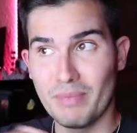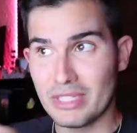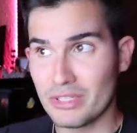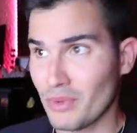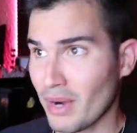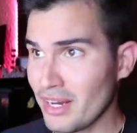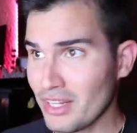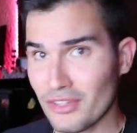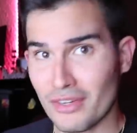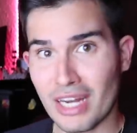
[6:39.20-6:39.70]
Miss
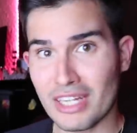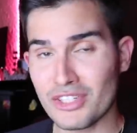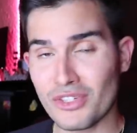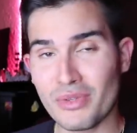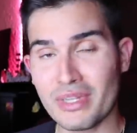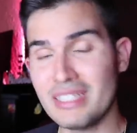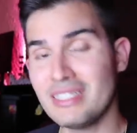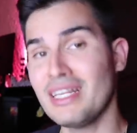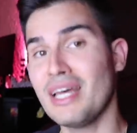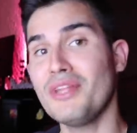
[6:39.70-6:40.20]
Grand
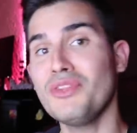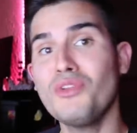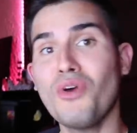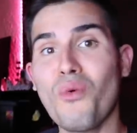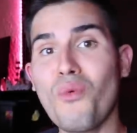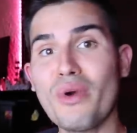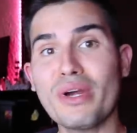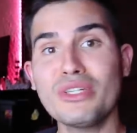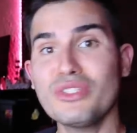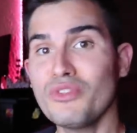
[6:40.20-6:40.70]
International is
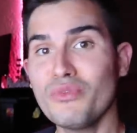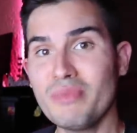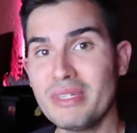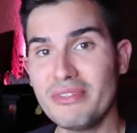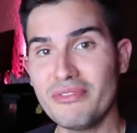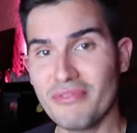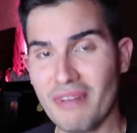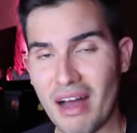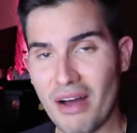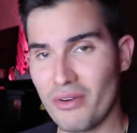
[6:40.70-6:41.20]
nowhere to
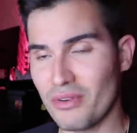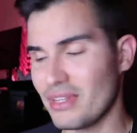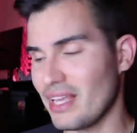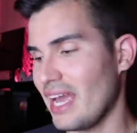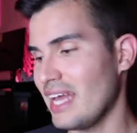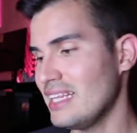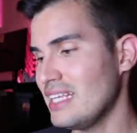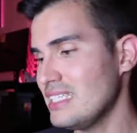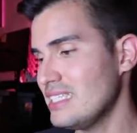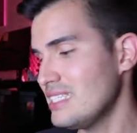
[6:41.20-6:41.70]
be found,
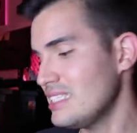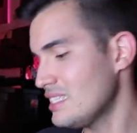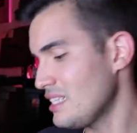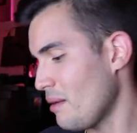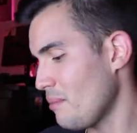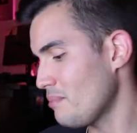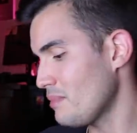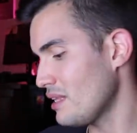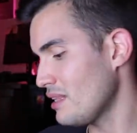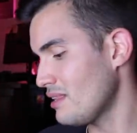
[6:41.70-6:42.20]
and this is
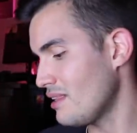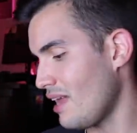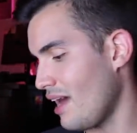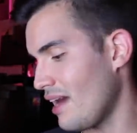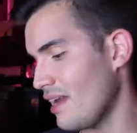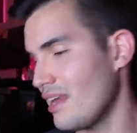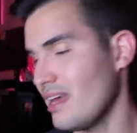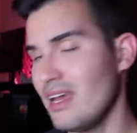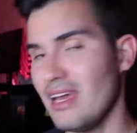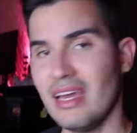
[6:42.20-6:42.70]
something
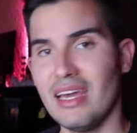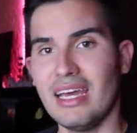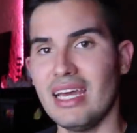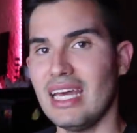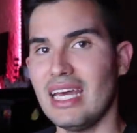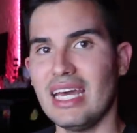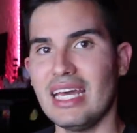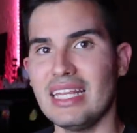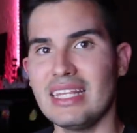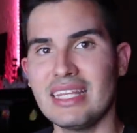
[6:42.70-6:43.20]
that
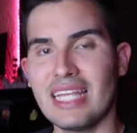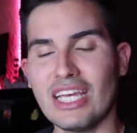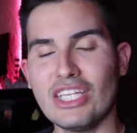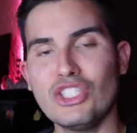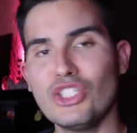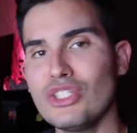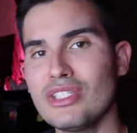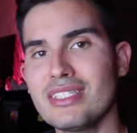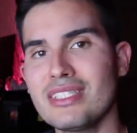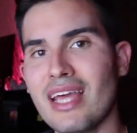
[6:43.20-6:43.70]
they
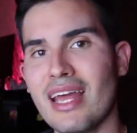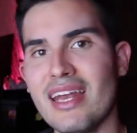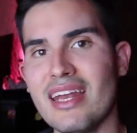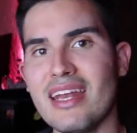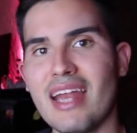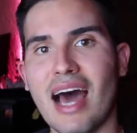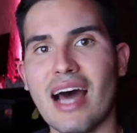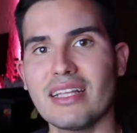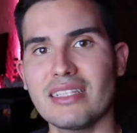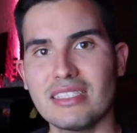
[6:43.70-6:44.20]
just
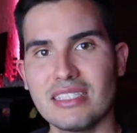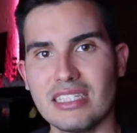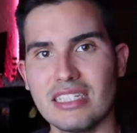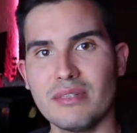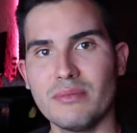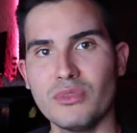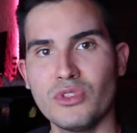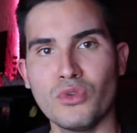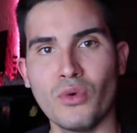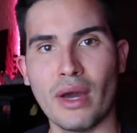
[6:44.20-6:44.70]
cannot
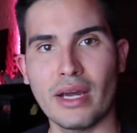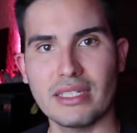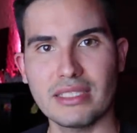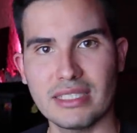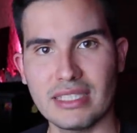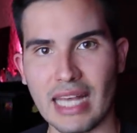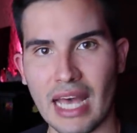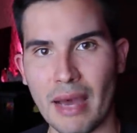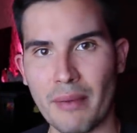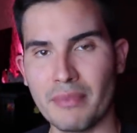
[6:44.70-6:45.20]
seem to
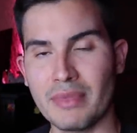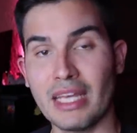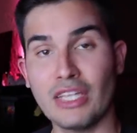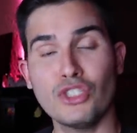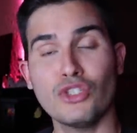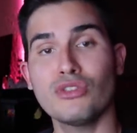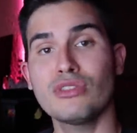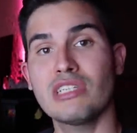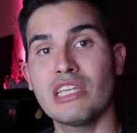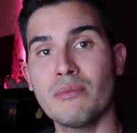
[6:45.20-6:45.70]
accept. They
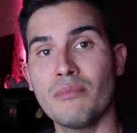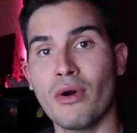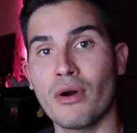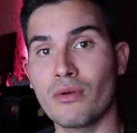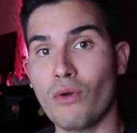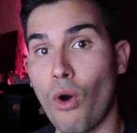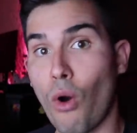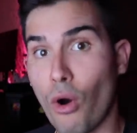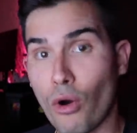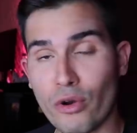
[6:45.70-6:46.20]
just keep
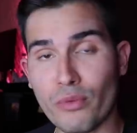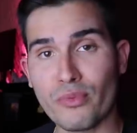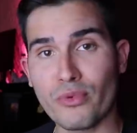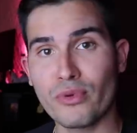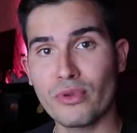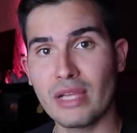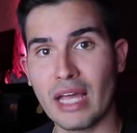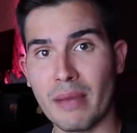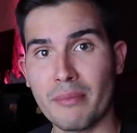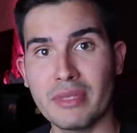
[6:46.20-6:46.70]
on auto
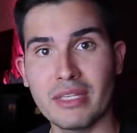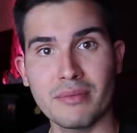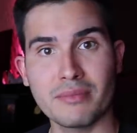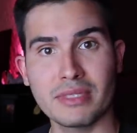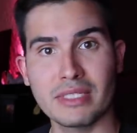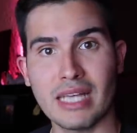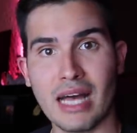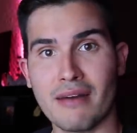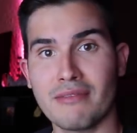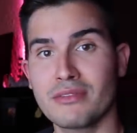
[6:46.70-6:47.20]
proclaiming
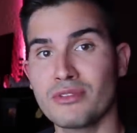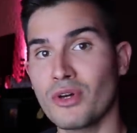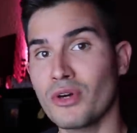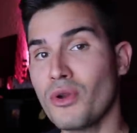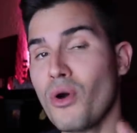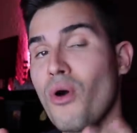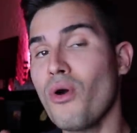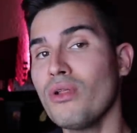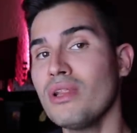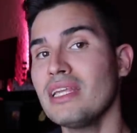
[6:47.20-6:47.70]
themselves
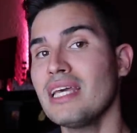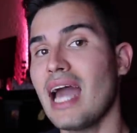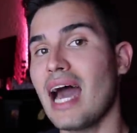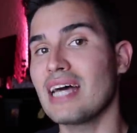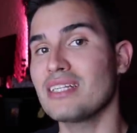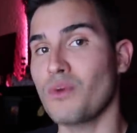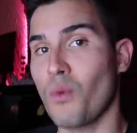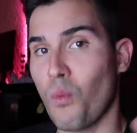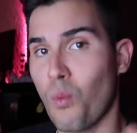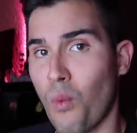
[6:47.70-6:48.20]
not only
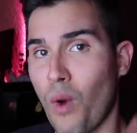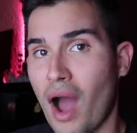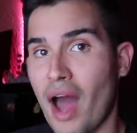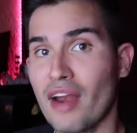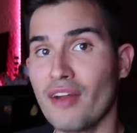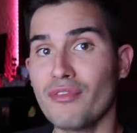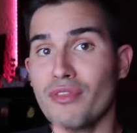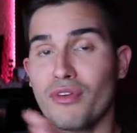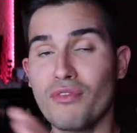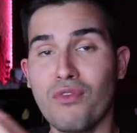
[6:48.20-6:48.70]
as
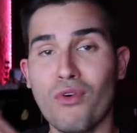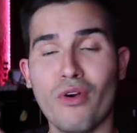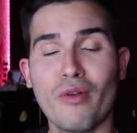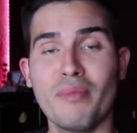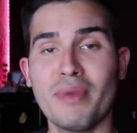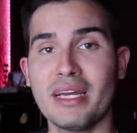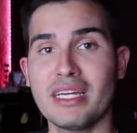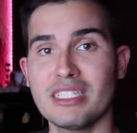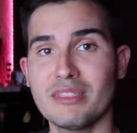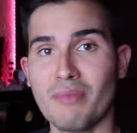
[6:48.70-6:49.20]
one of the four
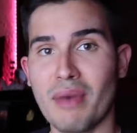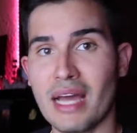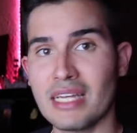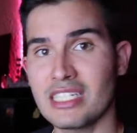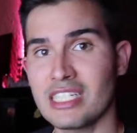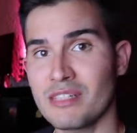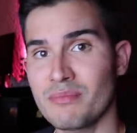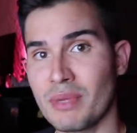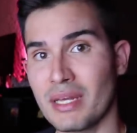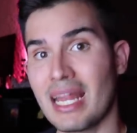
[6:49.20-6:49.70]
biggest
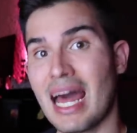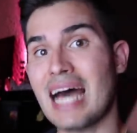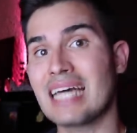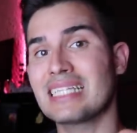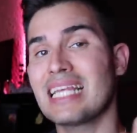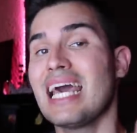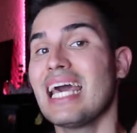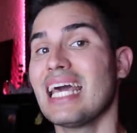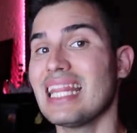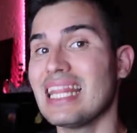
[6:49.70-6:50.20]
pageants, but
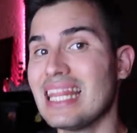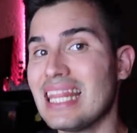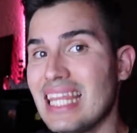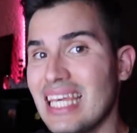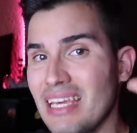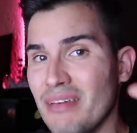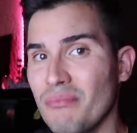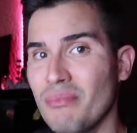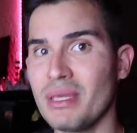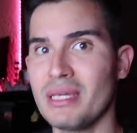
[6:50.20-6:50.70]
as
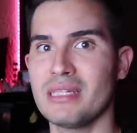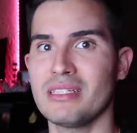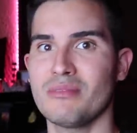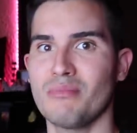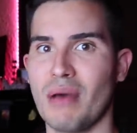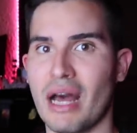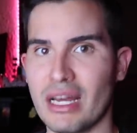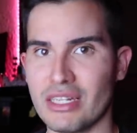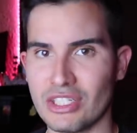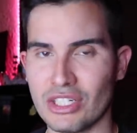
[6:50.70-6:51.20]
the
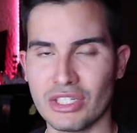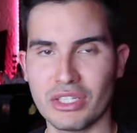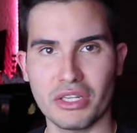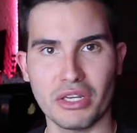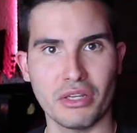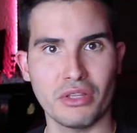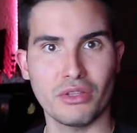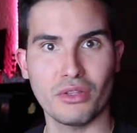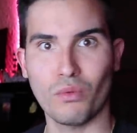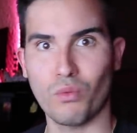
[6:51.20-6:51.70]
biggest pageant
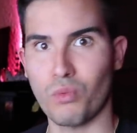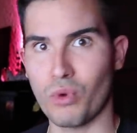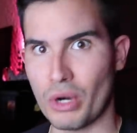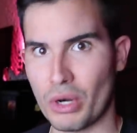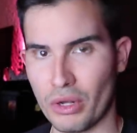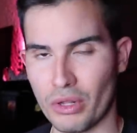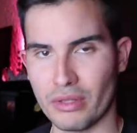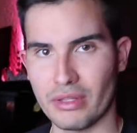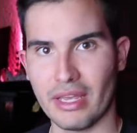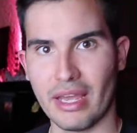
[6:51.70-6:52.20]
in the
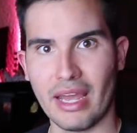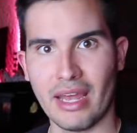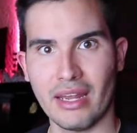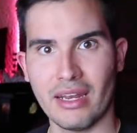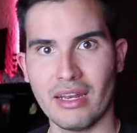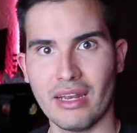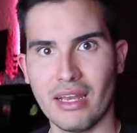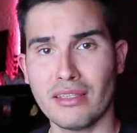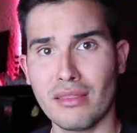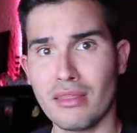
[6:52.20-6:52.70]
world.
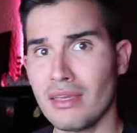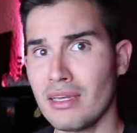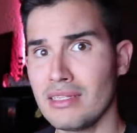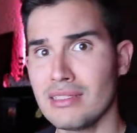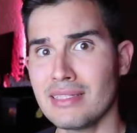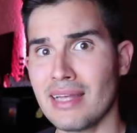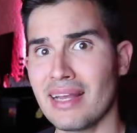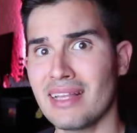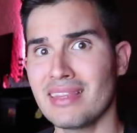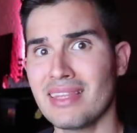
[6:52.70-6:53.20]
And the thing
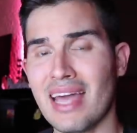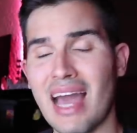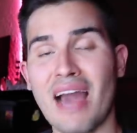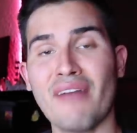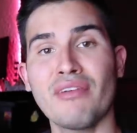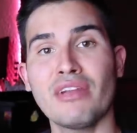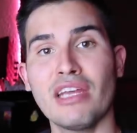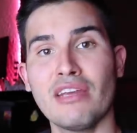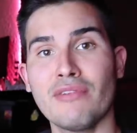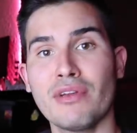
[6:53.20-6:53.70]
is, like, they
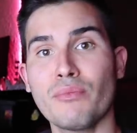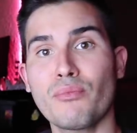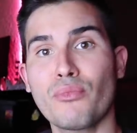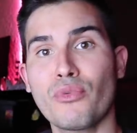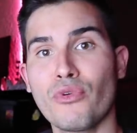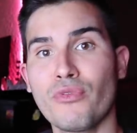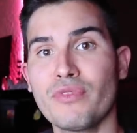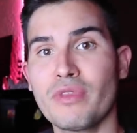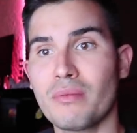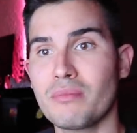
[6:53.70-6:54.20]
haven't even
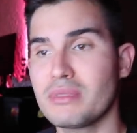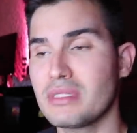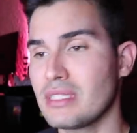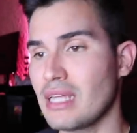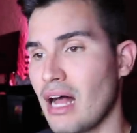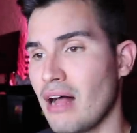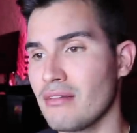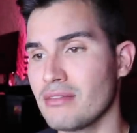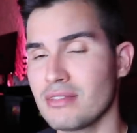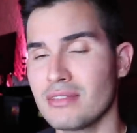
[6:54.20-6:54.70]
proved
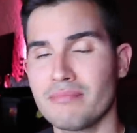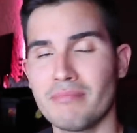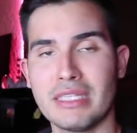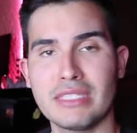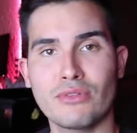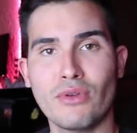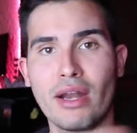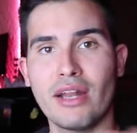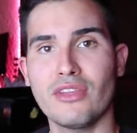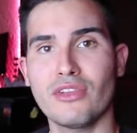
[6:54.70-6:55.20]
themselves.
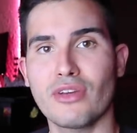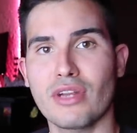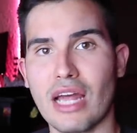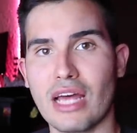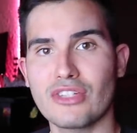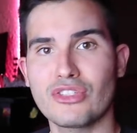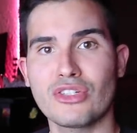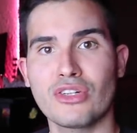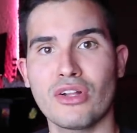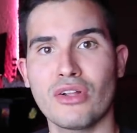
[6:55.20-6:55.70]
Miss Grand
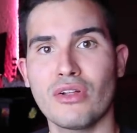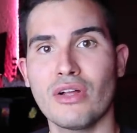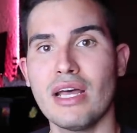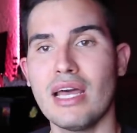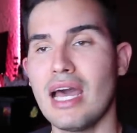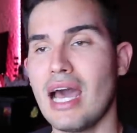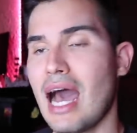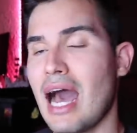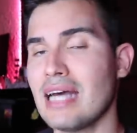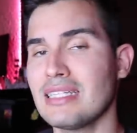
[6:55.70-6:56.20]
International
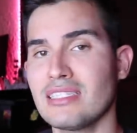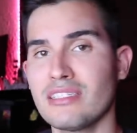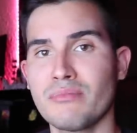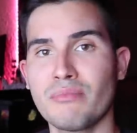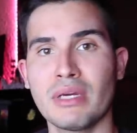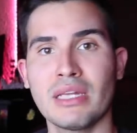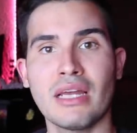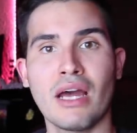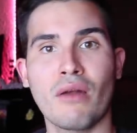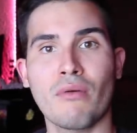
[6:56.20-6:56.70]
hasn't
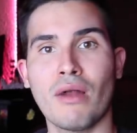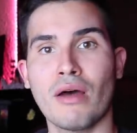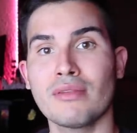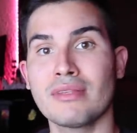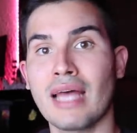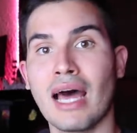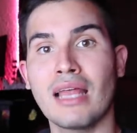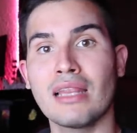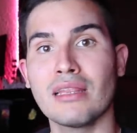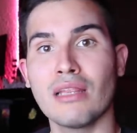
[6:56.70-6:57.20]
been
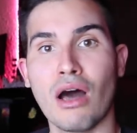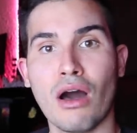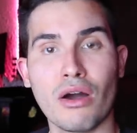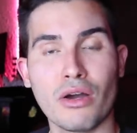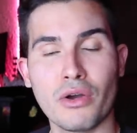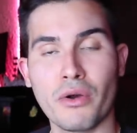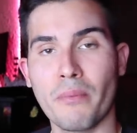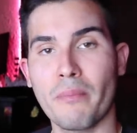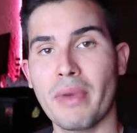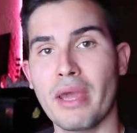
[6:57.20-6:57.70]
around that
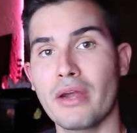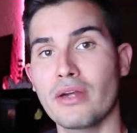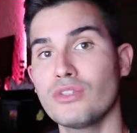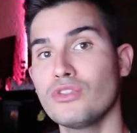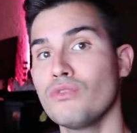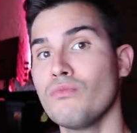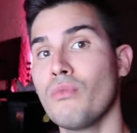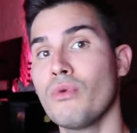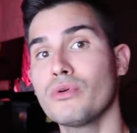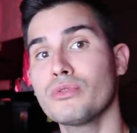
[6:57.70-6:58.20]
long compared
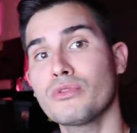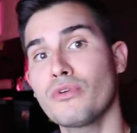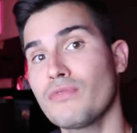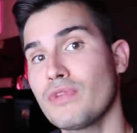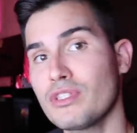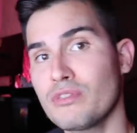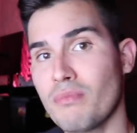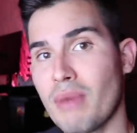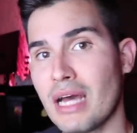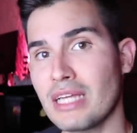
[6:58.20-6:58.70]
to most of
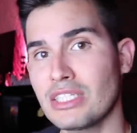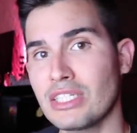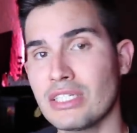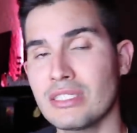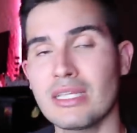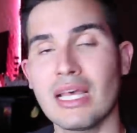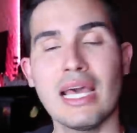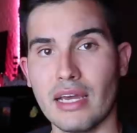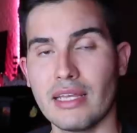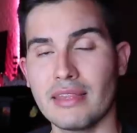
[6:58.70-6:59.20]
these
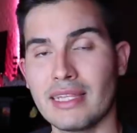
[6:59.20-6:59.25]
pageants.